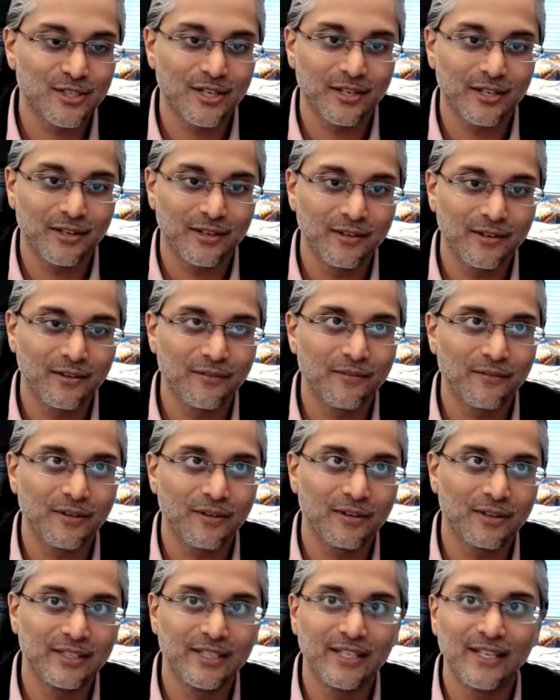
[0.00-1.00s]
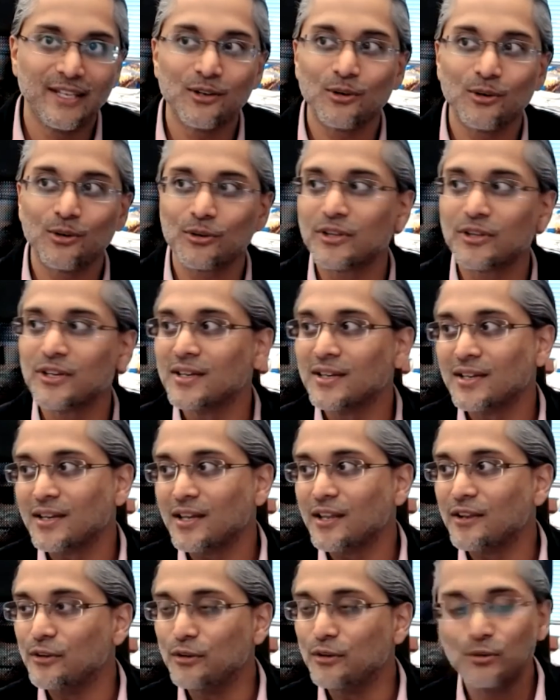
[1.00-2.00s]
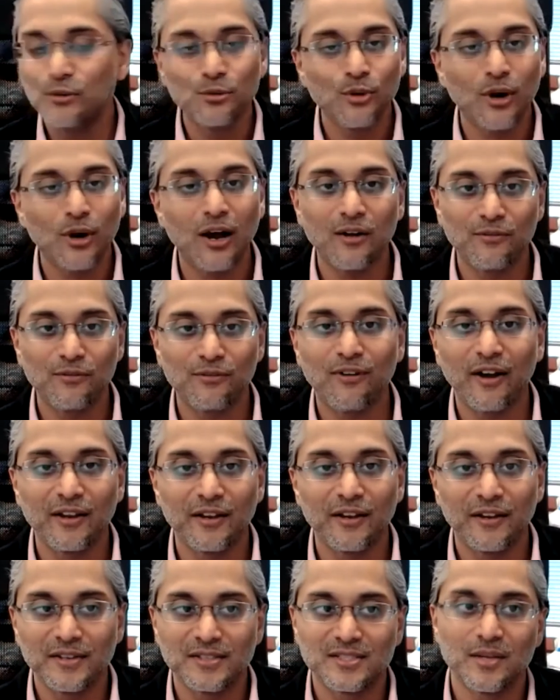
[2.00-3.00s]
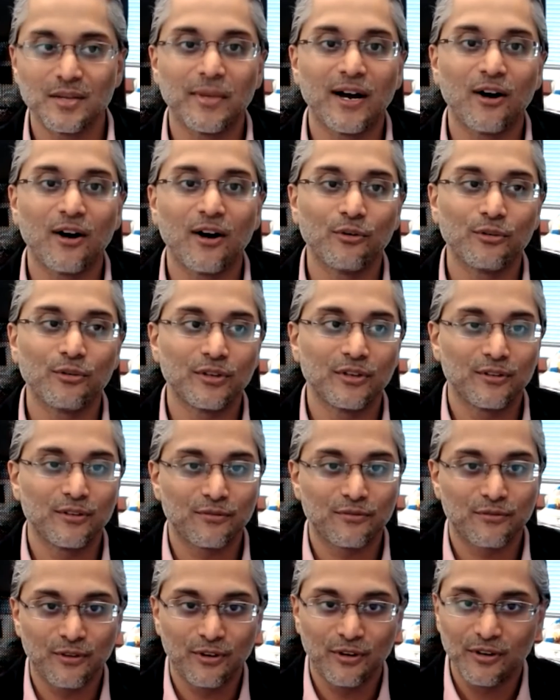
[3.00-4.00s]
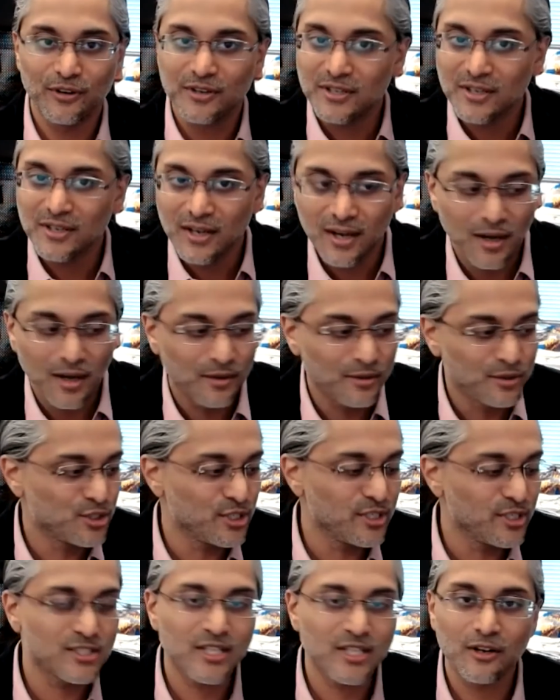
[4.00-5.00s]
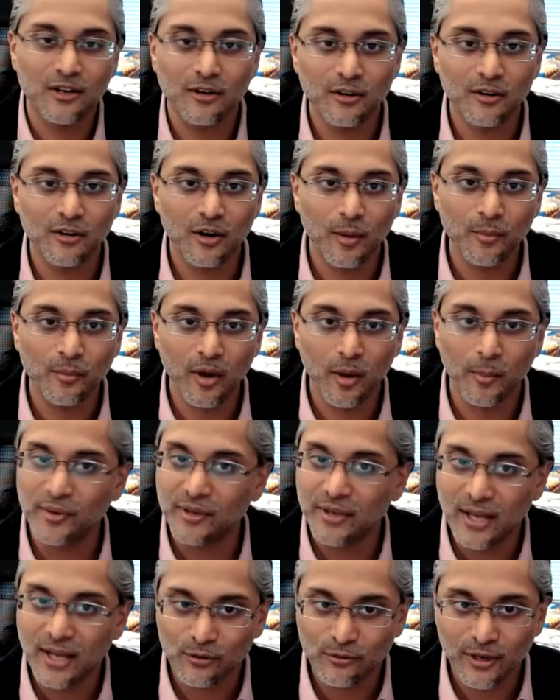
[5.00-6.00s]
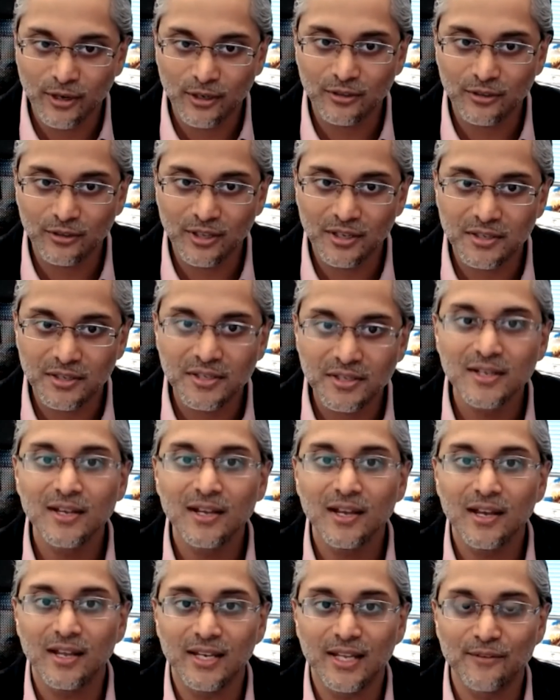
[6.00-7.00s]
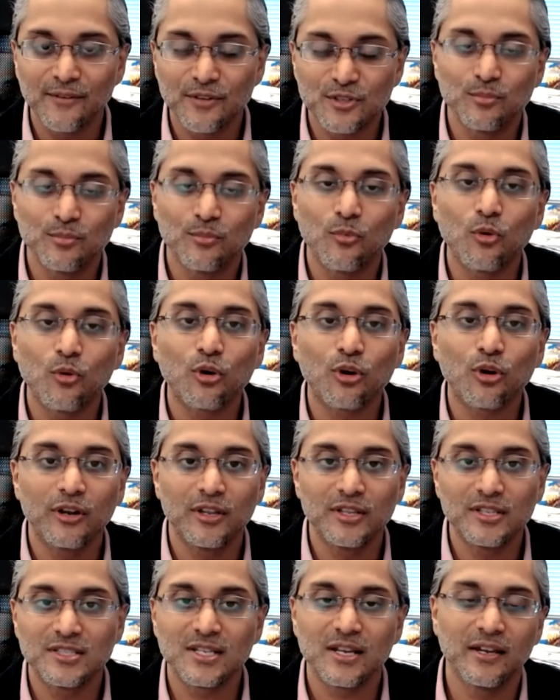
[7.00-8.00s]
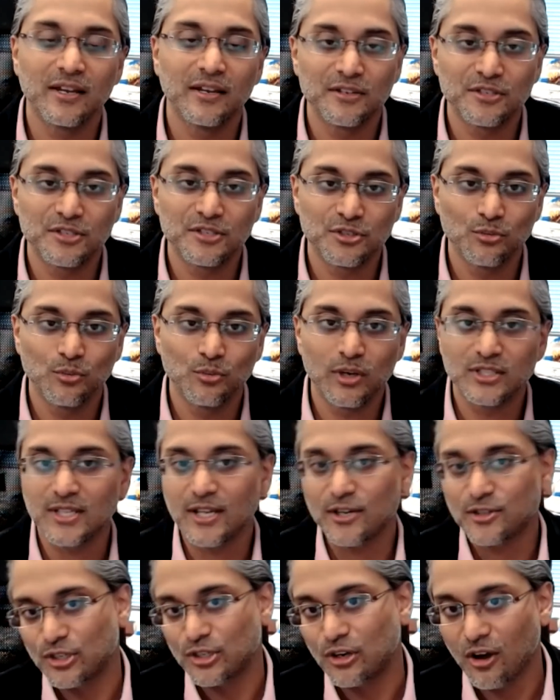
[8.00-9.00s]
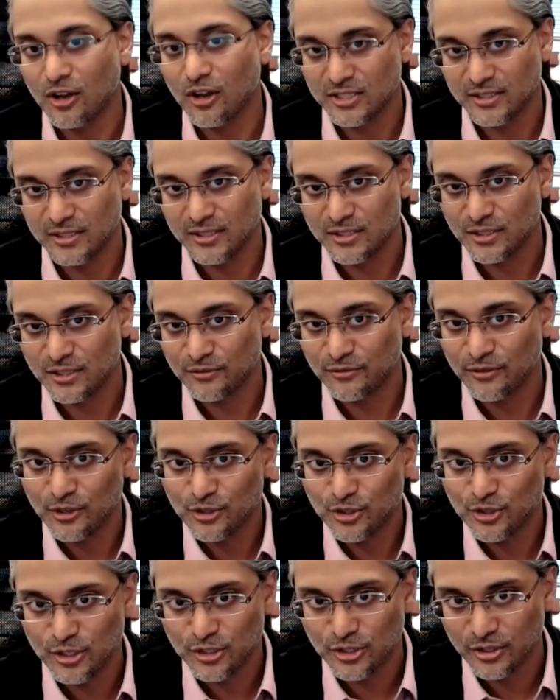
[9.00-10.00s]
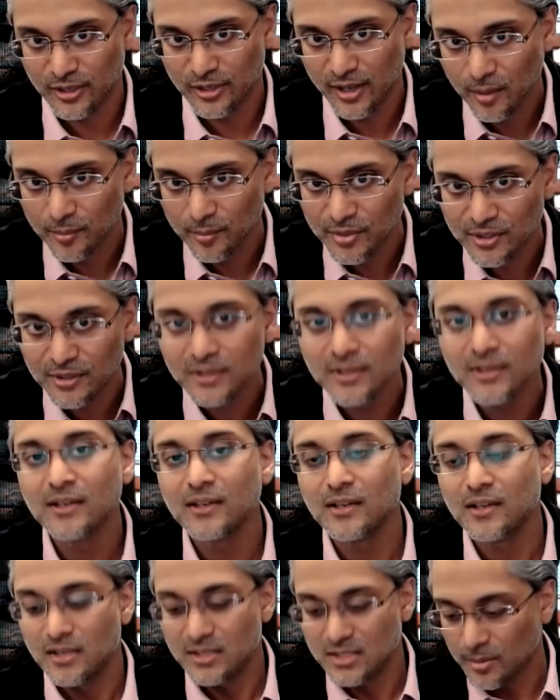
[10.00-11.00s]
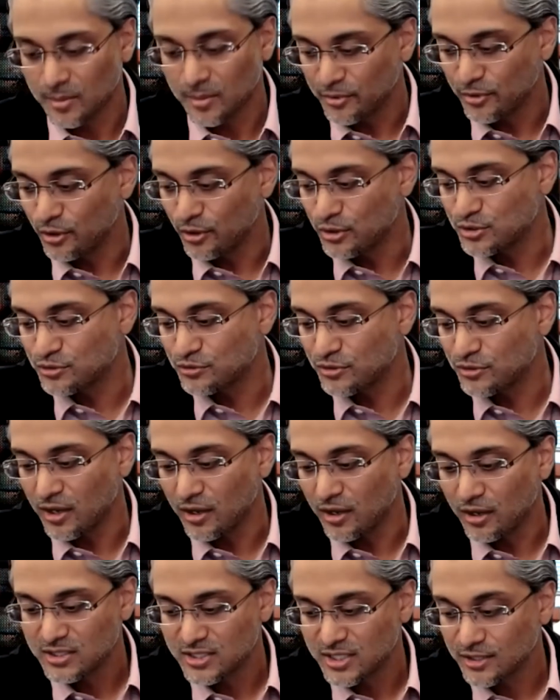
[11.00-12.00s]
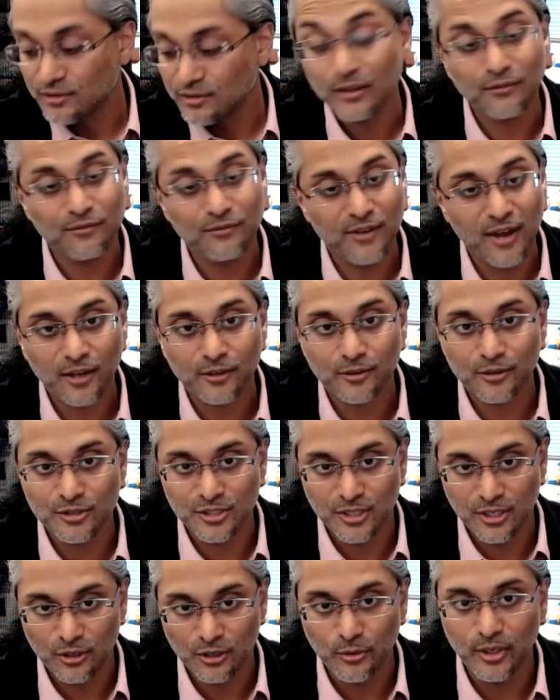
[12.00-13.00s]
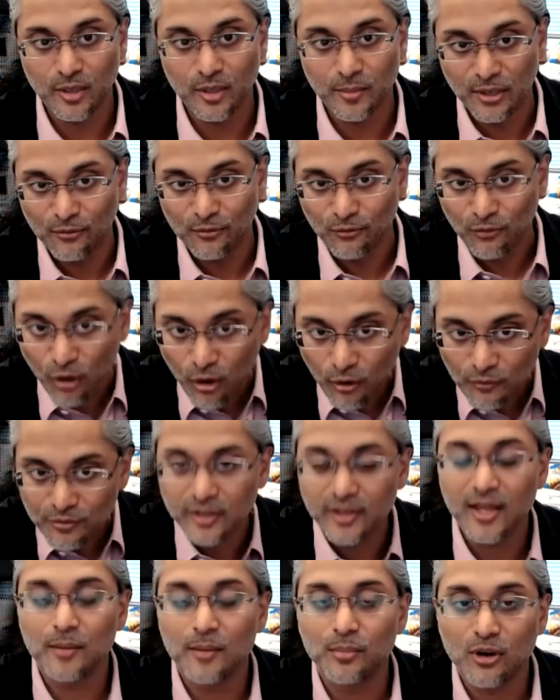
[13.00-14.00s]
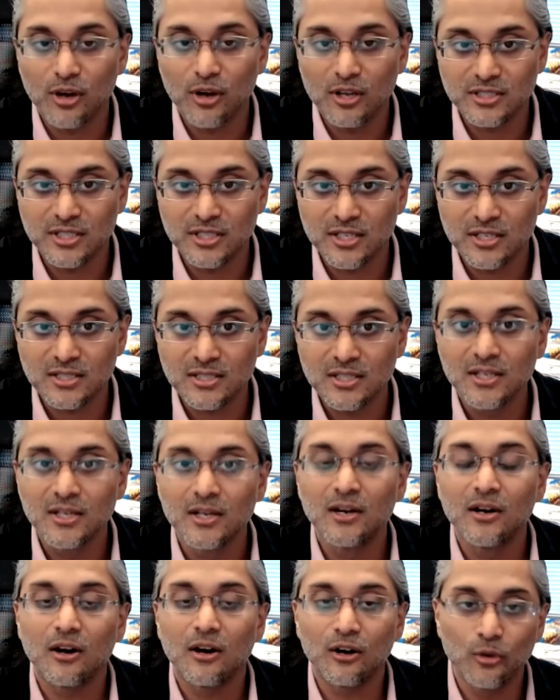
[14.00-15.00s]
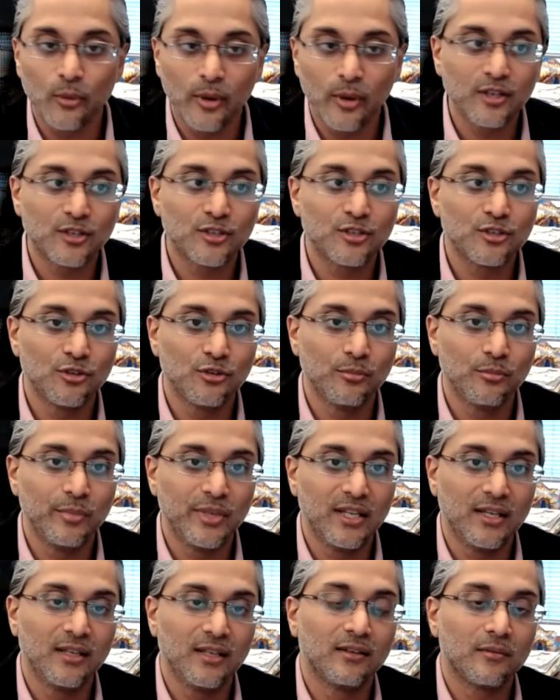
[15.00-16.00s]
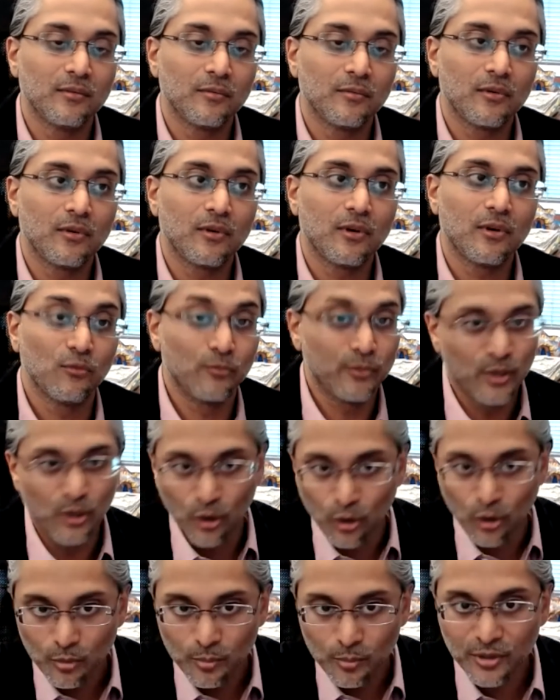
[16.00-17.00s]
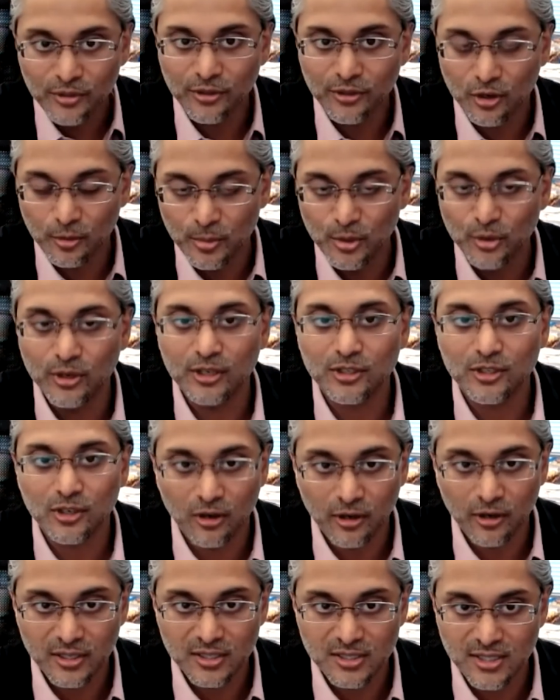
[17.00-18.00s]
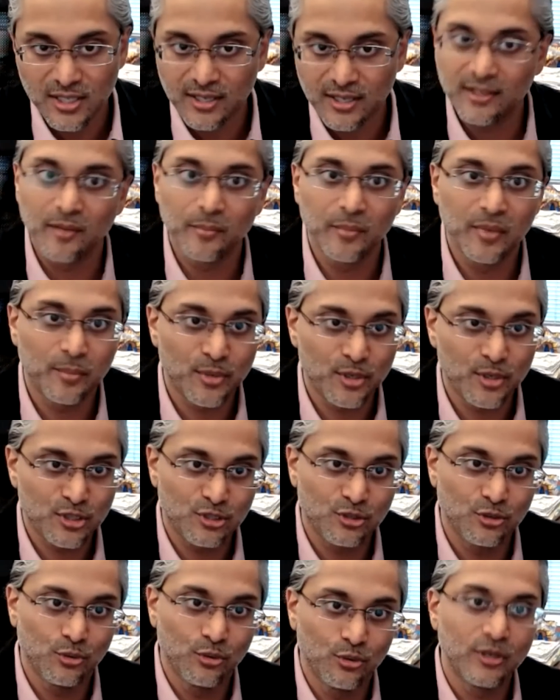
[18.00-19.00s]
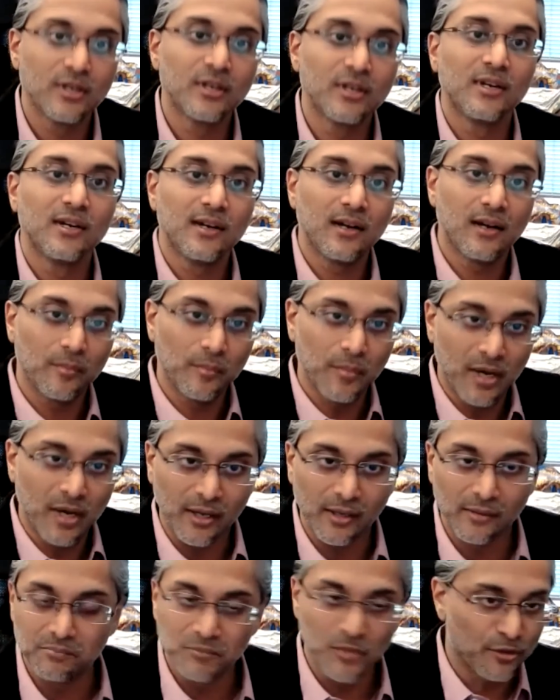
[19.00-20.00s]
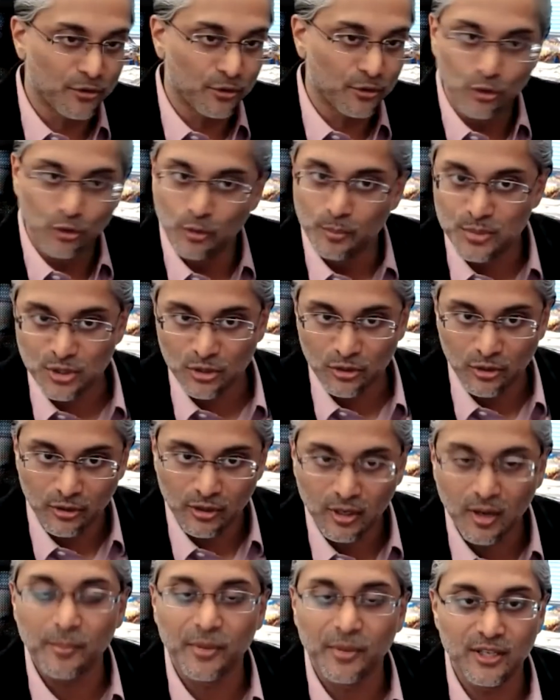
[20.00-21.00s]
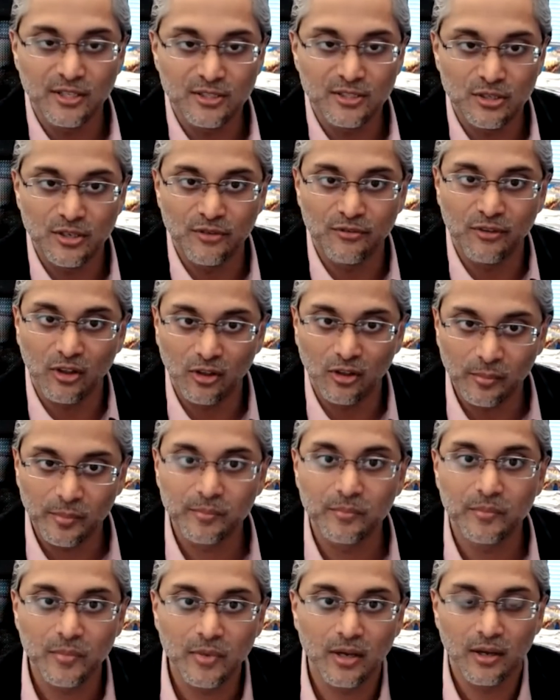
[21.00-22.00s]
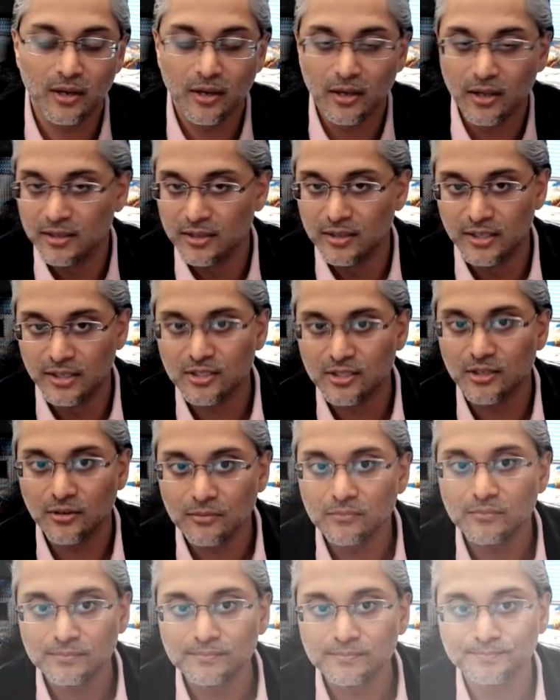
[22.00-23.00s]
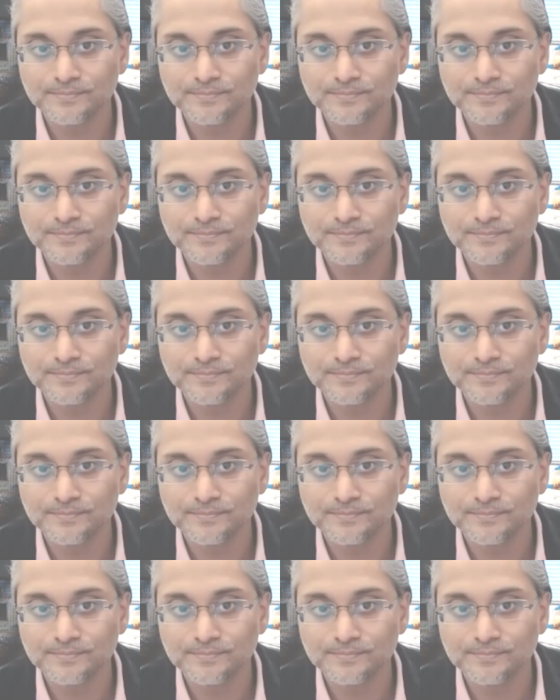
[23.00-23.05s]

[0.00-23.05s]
going to yield new findings about the different uh, genes that are up, up and down regulated and give us more insight into what's actually causing this differentiation to happen. Some of those uh, signaling factors that are going to be involved in that process are going to be, we hope, therapeutic targets that can then be pursued by other groups or companies to develop uh, in detail.